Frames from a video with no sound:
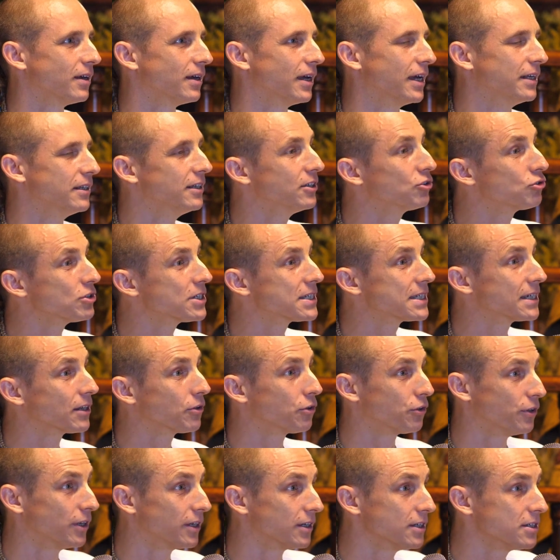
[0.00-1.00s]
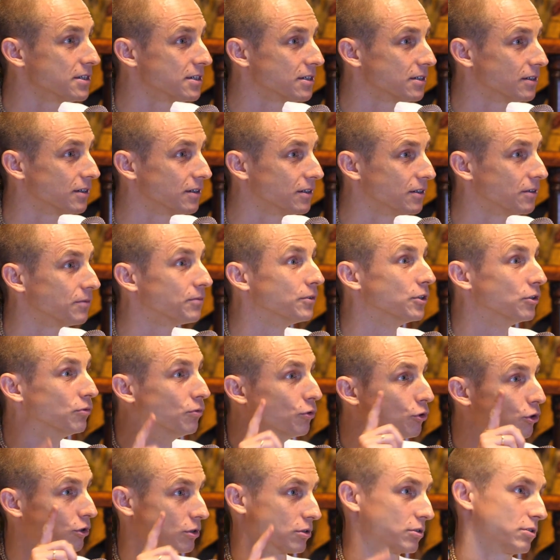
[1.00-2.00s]
And the interesting thing is, it
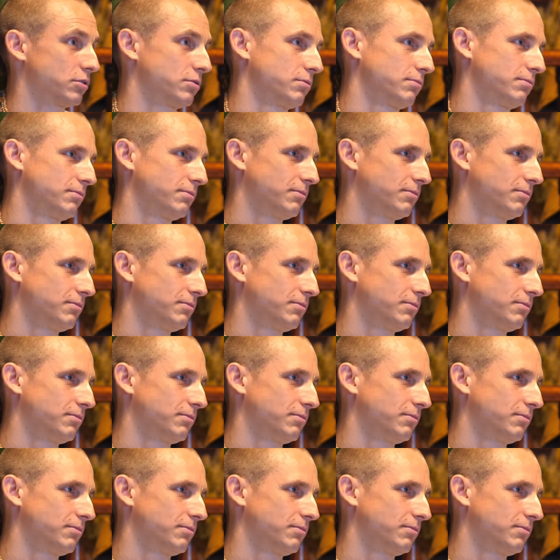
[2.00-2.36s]
works.